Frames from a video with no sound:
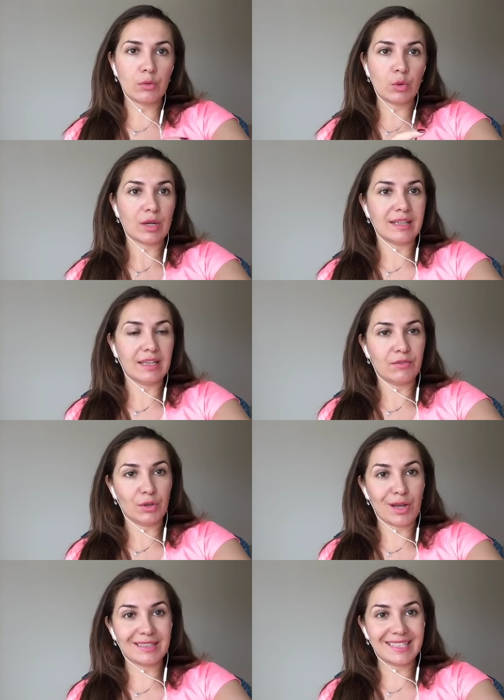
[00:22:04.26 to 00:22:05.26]
you can live in the
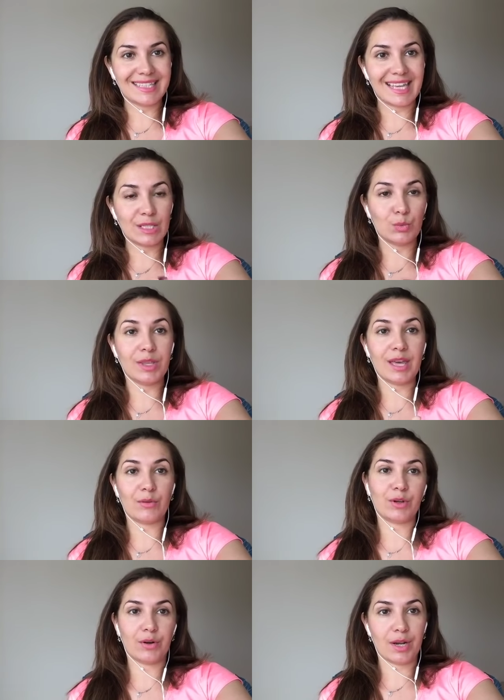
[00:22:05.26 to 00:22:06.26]
United States
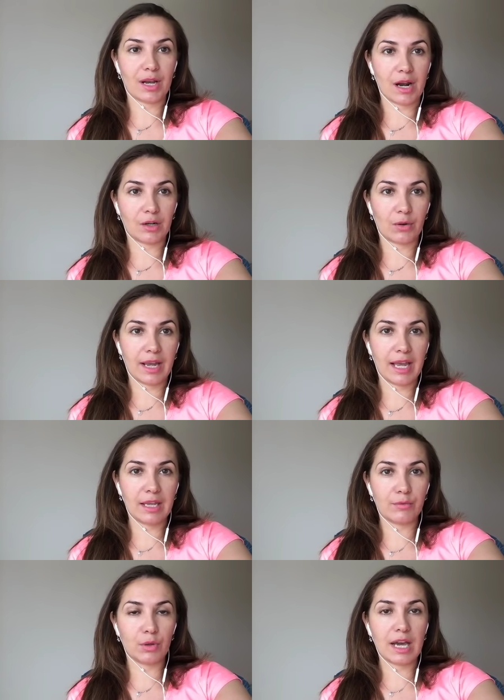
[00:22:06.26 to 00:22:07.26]
without a green card. Okay,
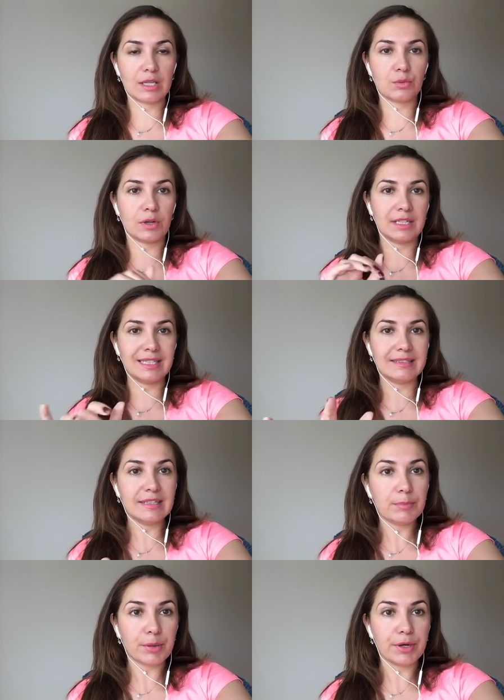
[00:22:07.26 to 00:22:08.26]
if you guys want to dig
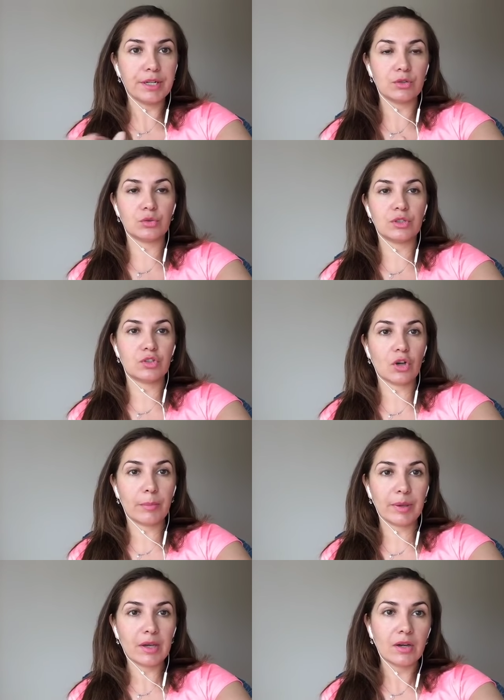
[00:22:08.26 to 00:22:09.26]
deeper into this
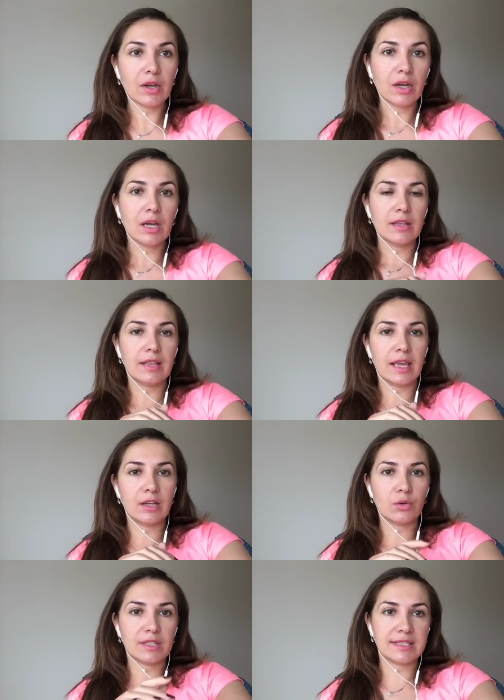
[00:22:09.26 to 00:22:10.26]
topic, then
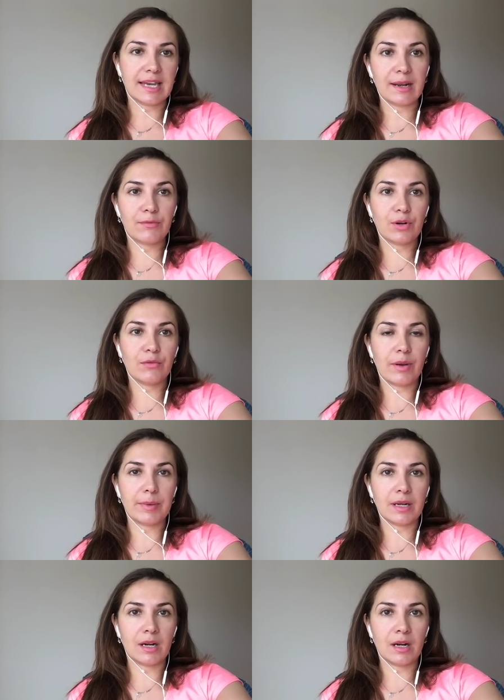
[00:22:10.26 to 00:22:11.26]
you can sign up for the
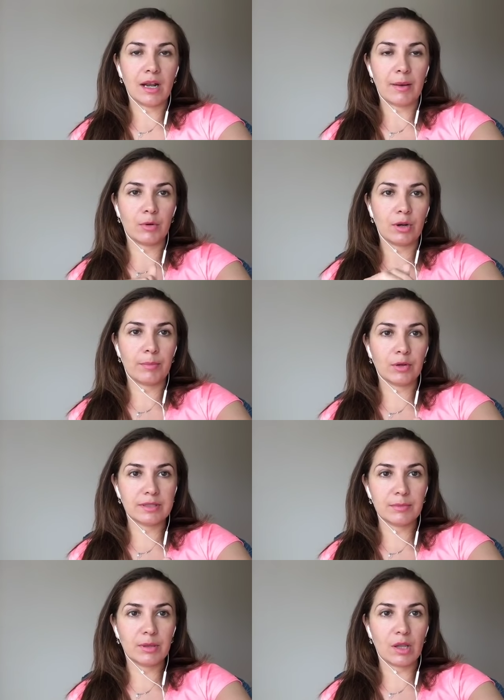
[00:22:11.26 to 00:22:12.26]
webinar. I'm going to
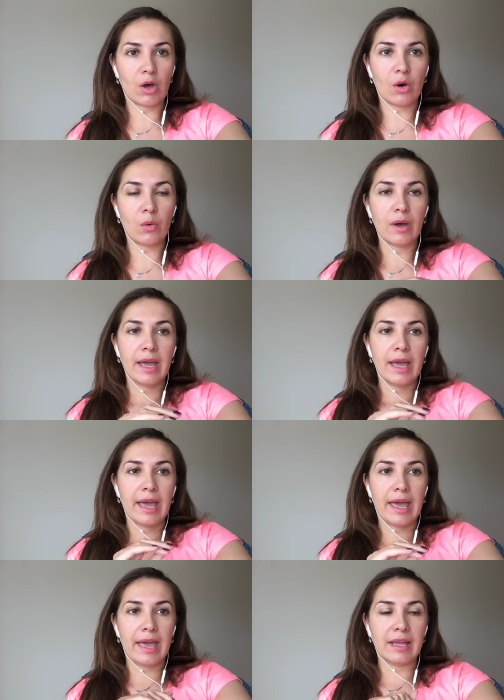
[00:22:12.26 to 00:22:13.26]
post it below
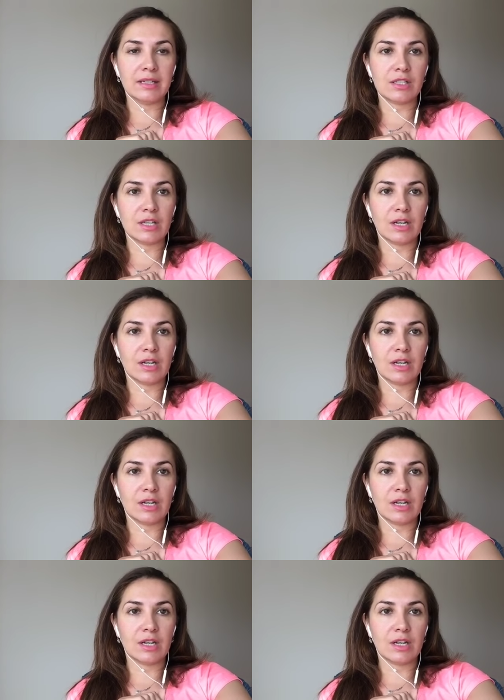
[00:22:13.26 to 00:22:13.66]
and